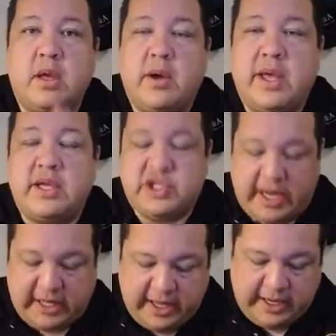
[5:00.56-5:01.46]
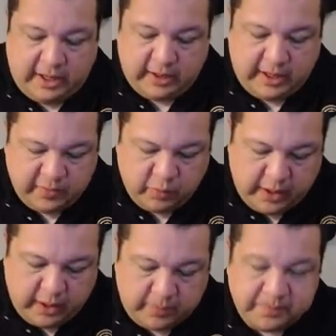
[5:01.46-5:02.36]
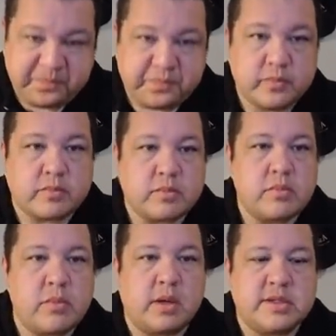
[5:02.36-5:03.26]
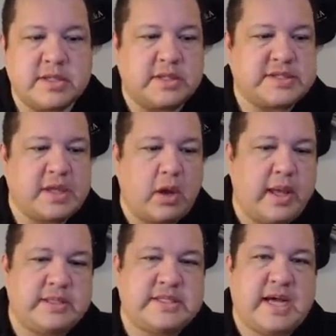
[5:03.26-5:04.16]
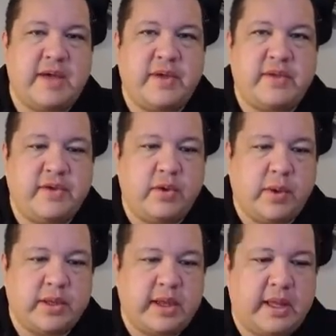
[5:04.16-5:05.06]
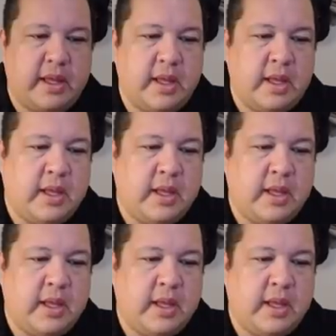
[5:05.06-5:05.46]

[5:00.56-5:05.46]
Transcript: go ahead and check that out as well. So let's go ahead and dive into what the